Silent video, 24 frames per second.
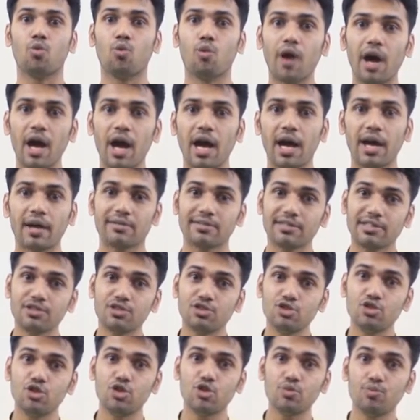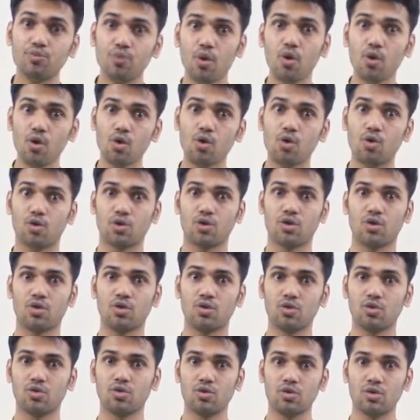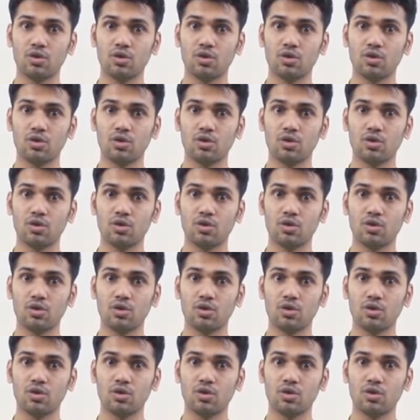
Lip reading: Where is your book?